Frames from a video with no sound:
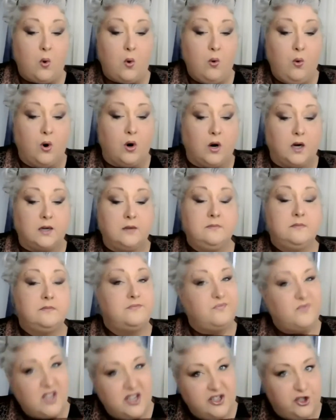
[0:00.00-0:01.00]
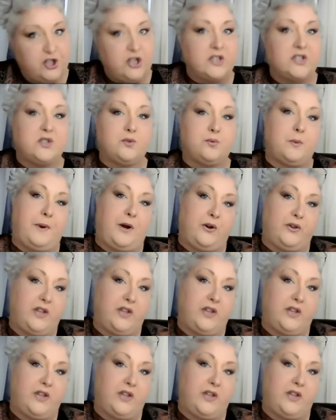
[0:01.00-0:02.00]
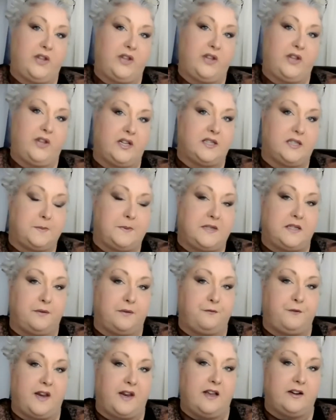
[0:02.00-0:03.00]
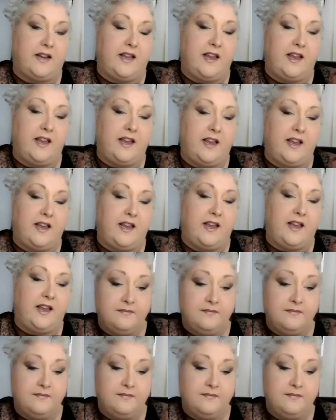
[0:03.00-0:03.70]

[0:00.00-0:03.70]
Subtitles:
or they just repair the specific area.